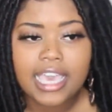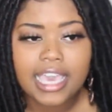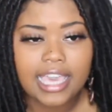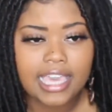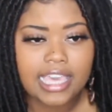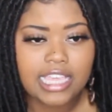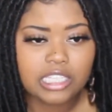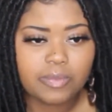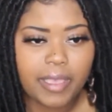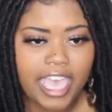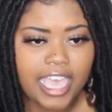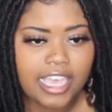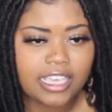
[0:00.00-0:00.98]
in each
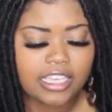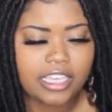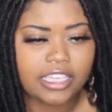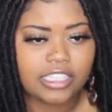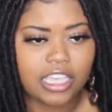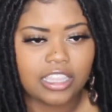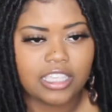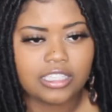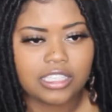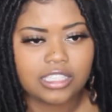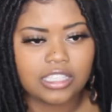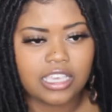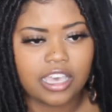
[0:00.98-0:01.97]
pack, and so this
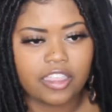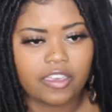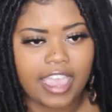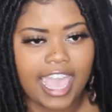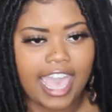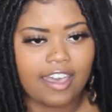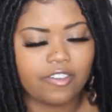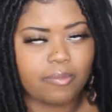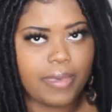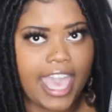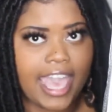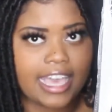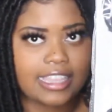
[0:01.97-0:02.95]
is the other half a
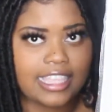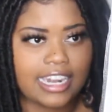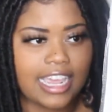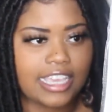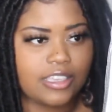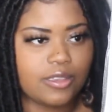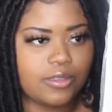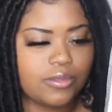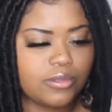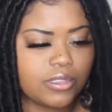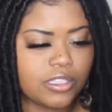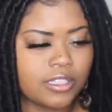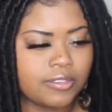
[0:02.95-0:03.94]
pack that I
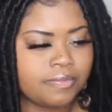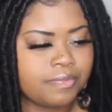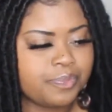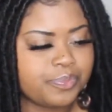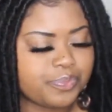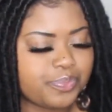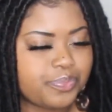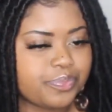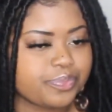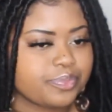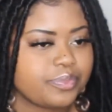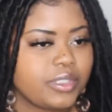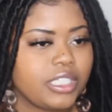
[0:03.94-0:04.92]
use.
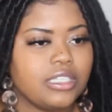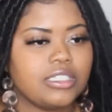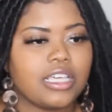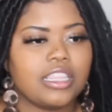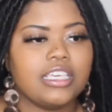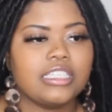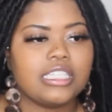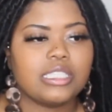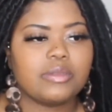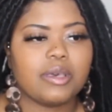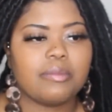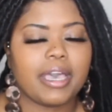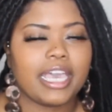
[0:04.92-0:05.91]
So this is
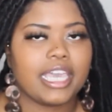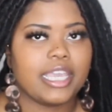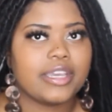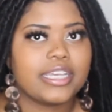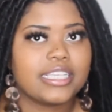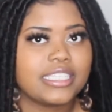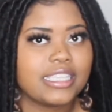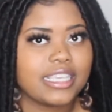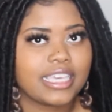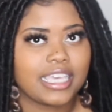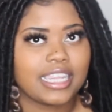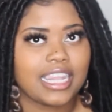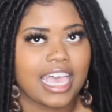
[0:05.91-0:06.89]
what my hair is
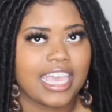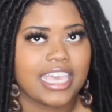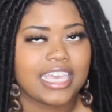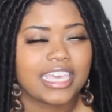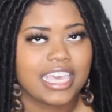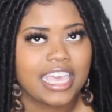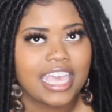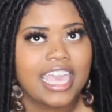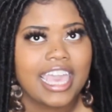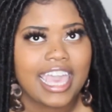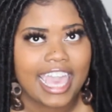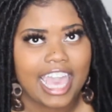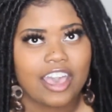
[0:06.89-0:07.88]
looking like
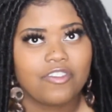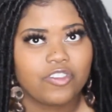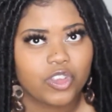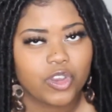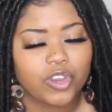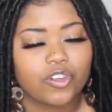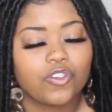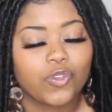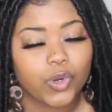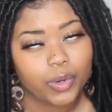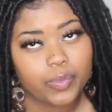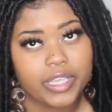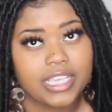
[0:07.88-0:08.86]
after
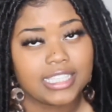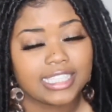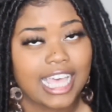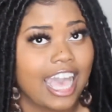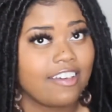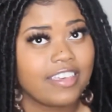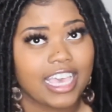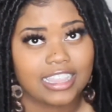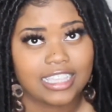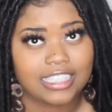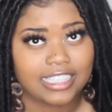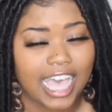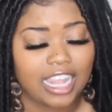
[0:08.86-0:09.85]
4 weeks. I've had
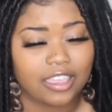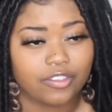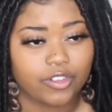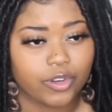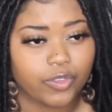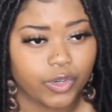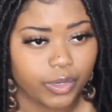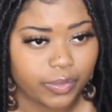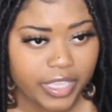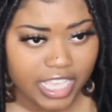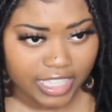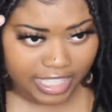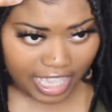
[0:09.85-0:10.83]
this styling for 4
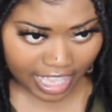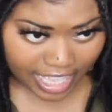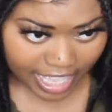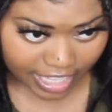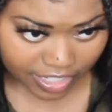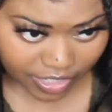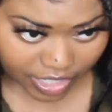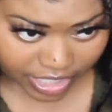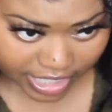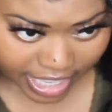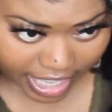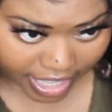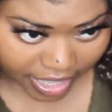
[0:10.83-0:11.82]
weeks. As you can
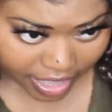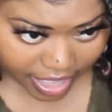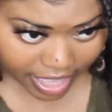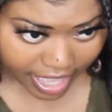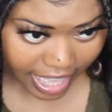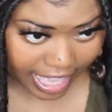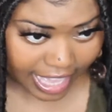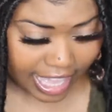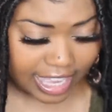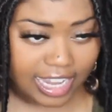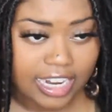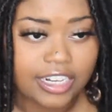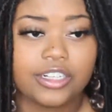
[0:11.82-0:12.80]
tell, I got
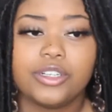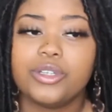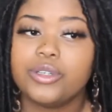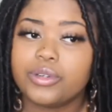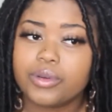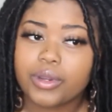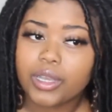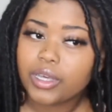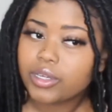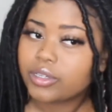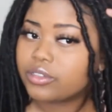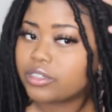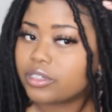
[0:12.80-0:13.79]
a lot of new
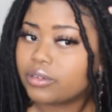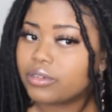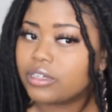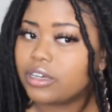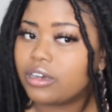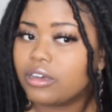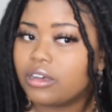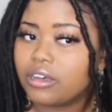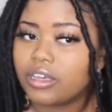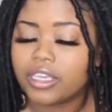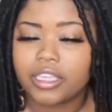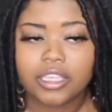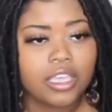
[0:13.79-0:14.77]
growth going
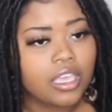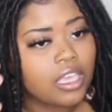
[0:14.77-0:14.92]
on.